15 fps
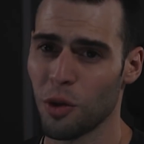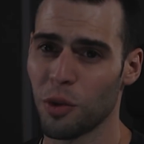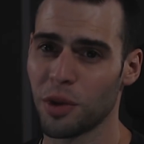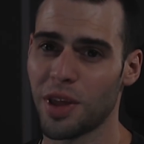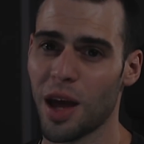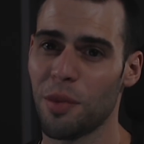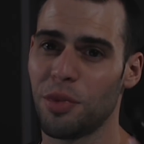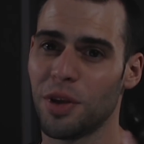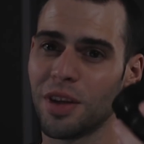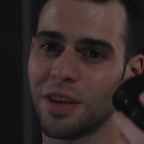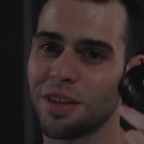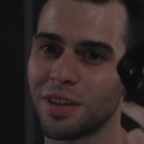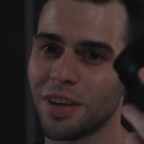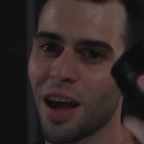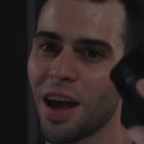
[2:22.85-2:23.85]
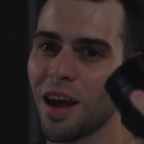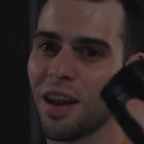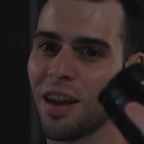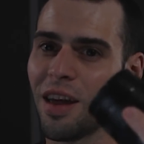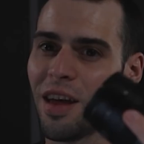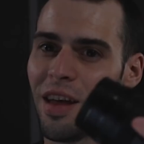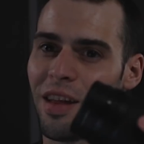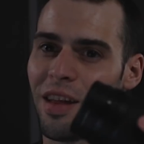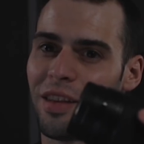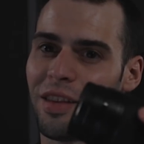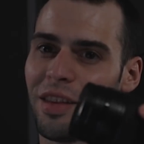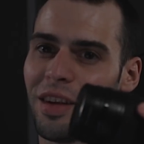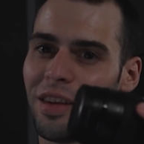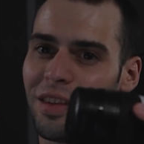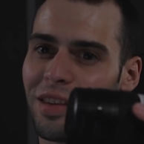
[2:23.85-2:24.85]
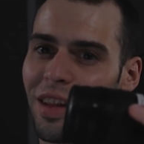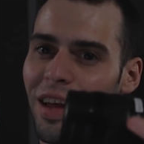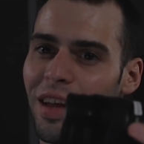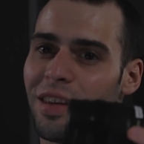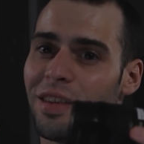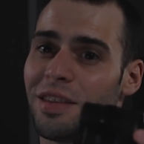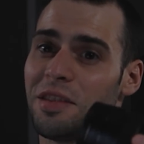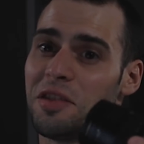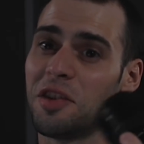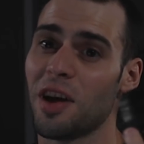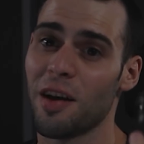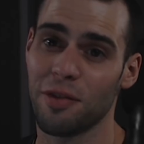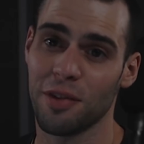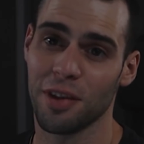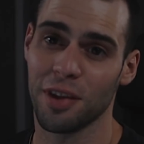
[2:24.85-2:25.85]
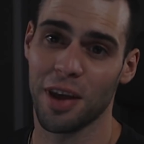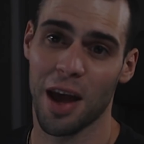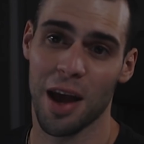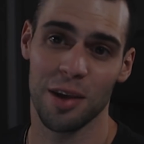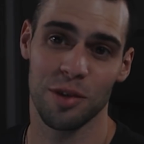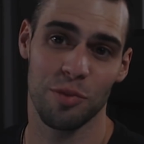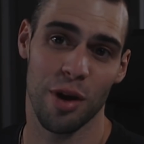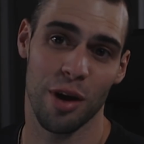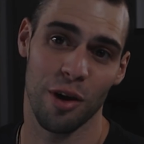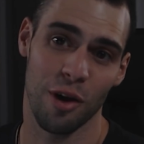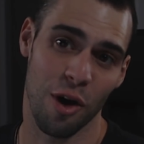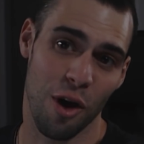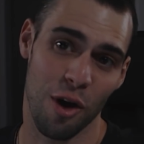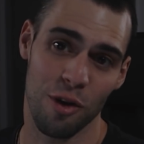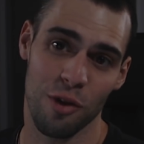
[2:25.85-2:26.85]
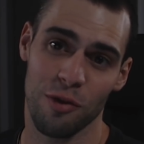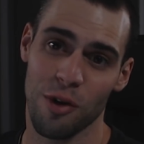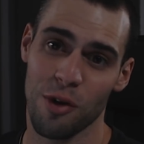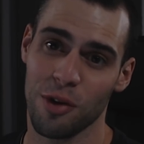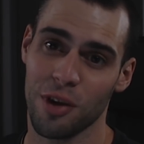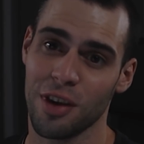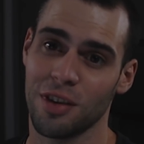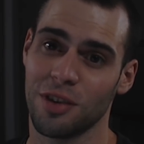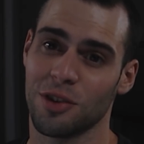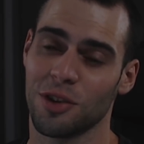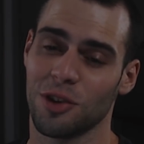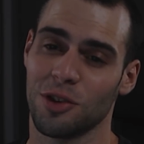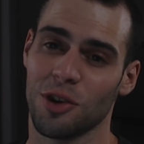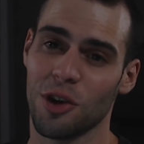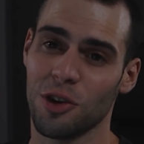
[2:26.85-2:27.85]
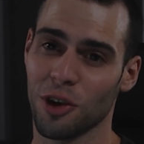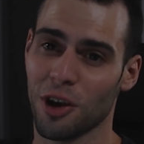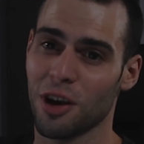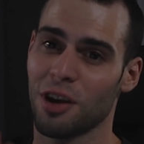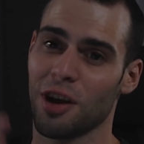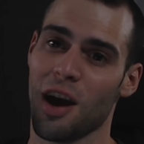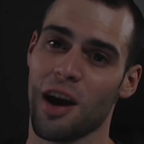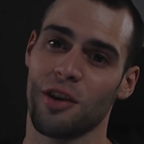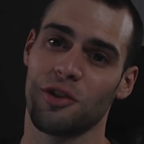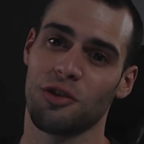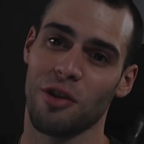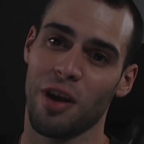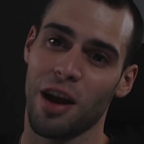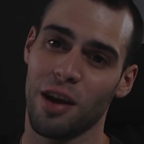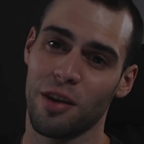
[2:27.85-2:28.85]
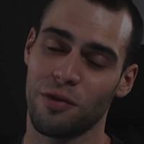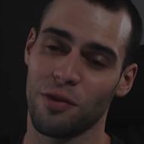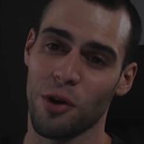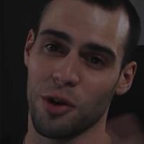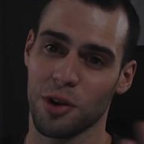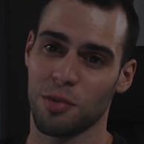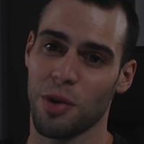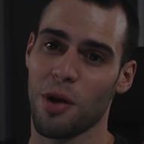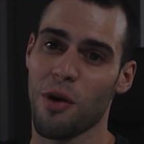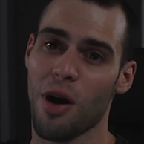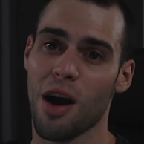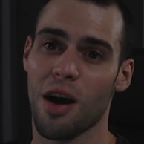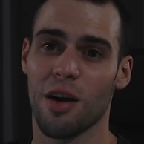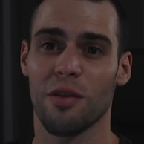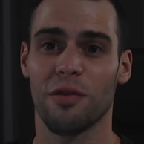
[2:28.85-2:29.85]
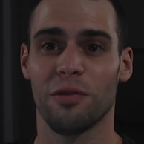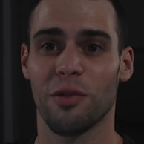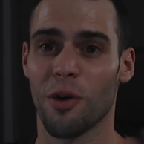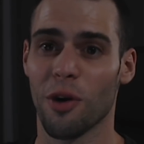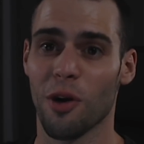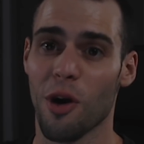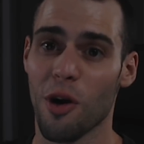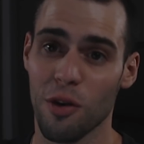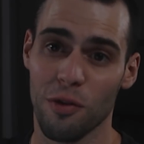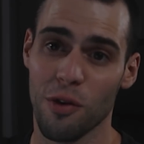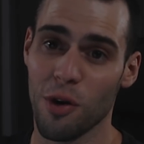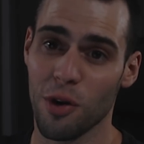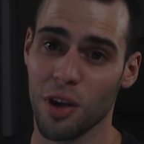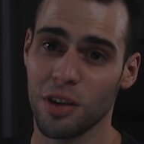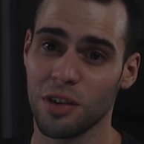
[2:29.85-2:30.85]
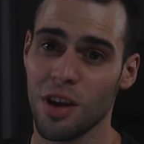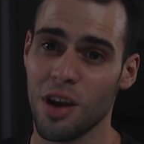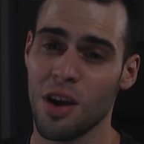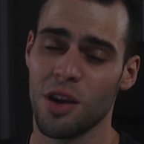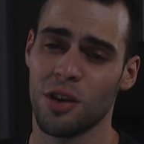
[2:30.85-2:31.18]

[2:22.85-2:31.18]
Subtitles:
With that being said, this lens definitely has better autofocus, so you're going to kind of trade focus by wire for autofocus.